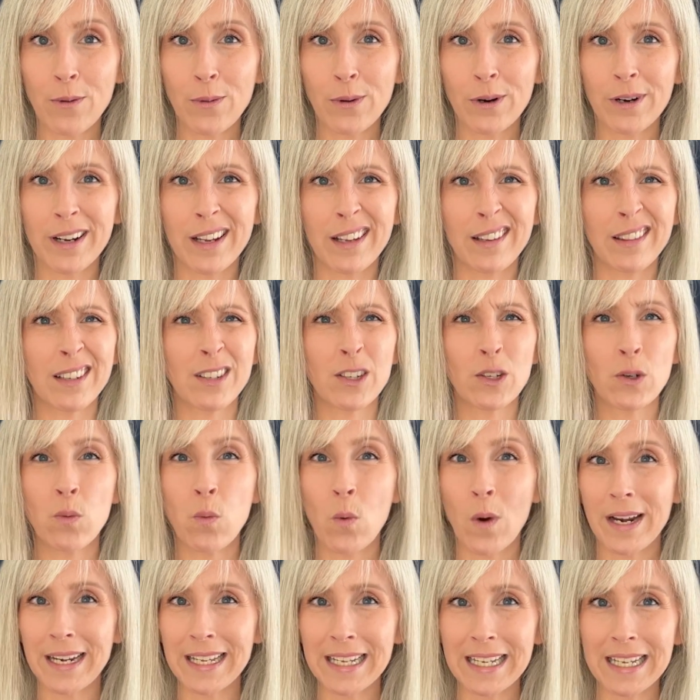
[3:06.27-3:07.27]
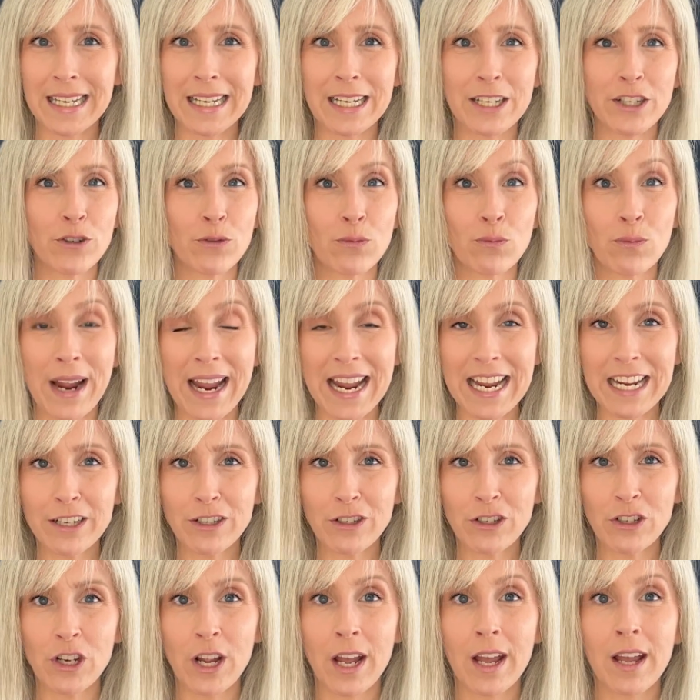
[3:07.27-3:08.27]
We're in the 20-ish
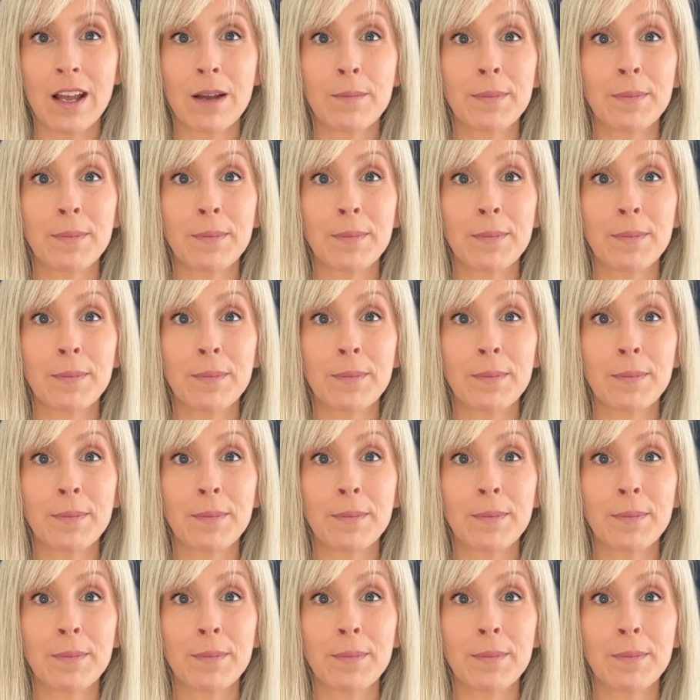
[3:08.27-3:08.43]
range,